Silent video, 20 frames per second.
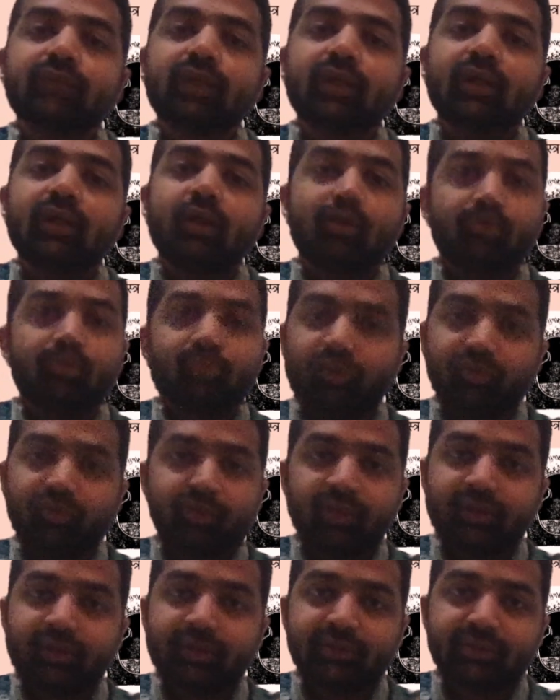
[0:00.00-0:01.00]
How
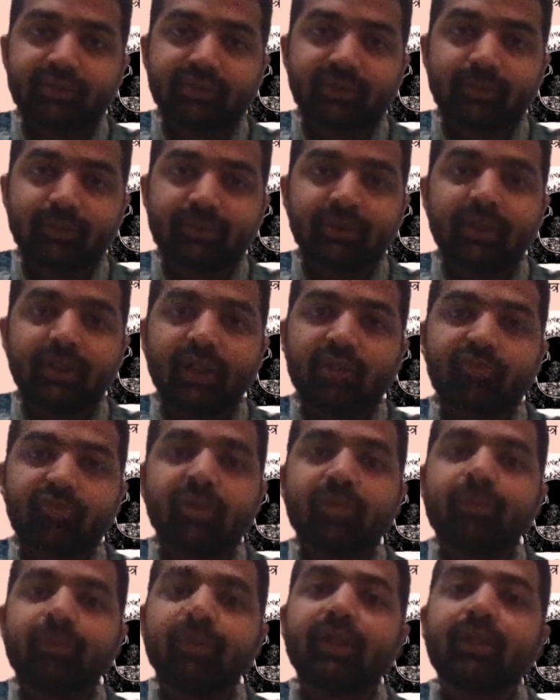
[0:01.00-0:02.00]
beautiful it is described, the alpha
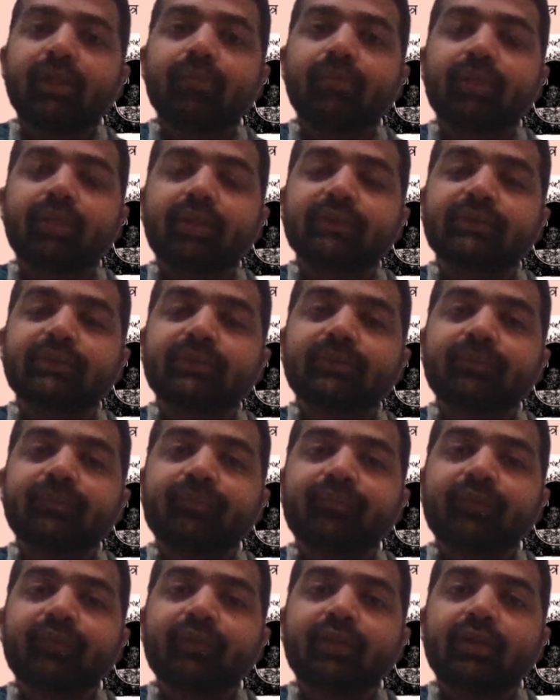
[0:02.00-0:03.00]
and beta brass.
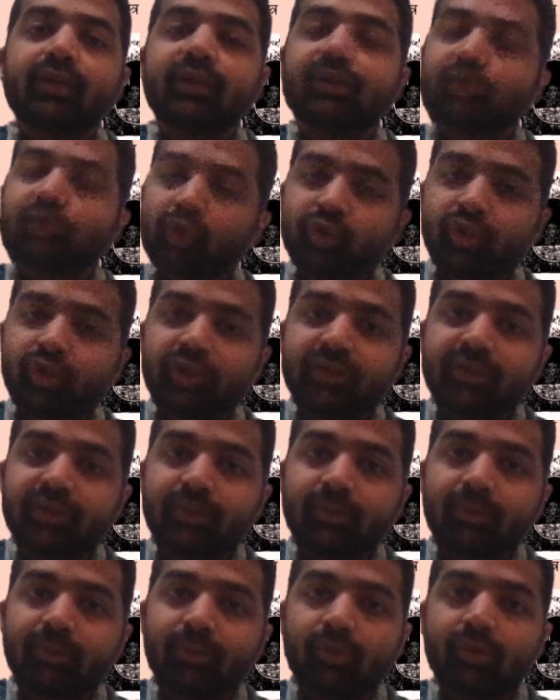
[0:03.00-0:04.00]
It is also
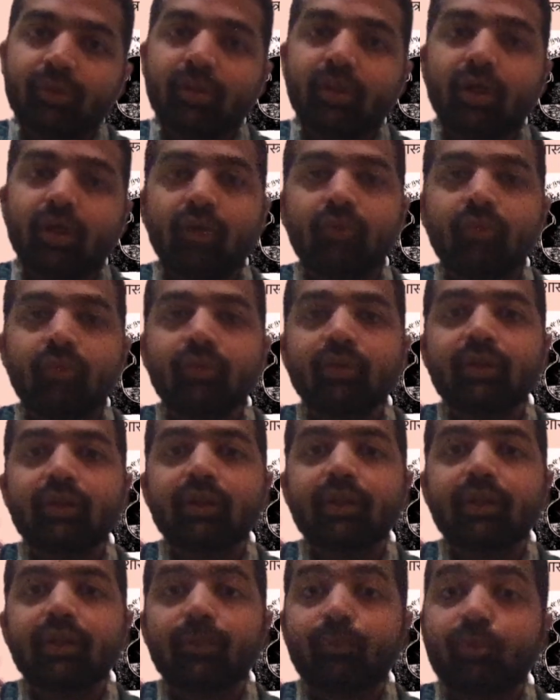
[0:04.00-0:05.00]
described about how
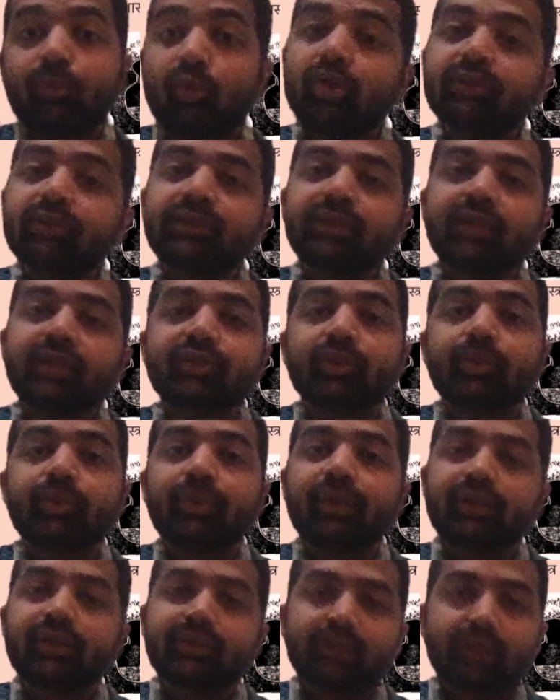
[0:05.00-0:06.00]
bronze has to be
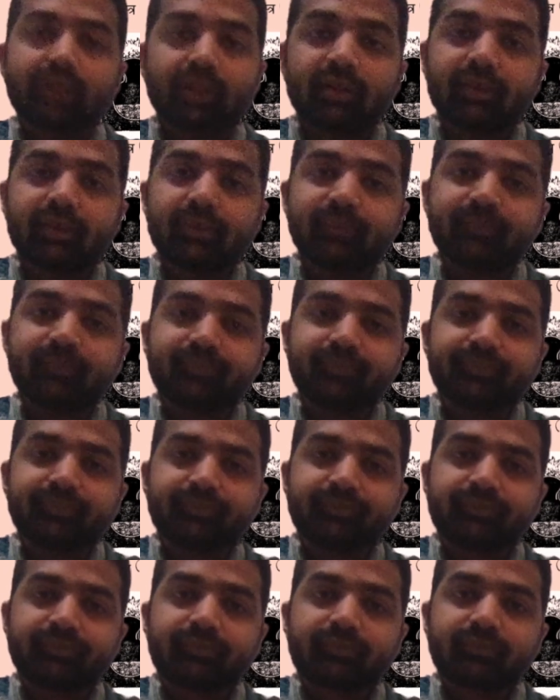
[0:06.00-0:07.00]
constructed.
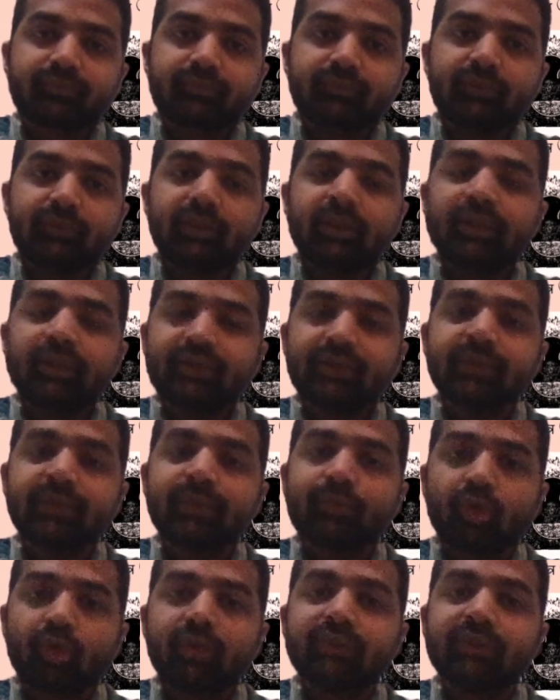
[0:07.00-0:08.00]
It says a
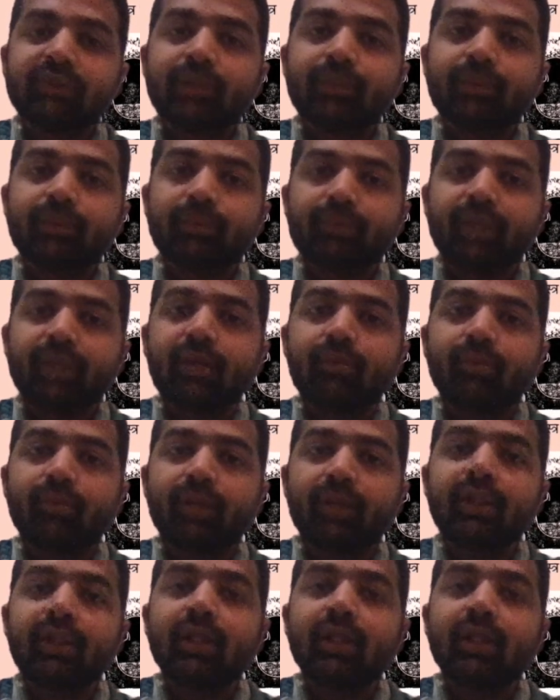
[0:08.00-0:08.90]
bronze can be made by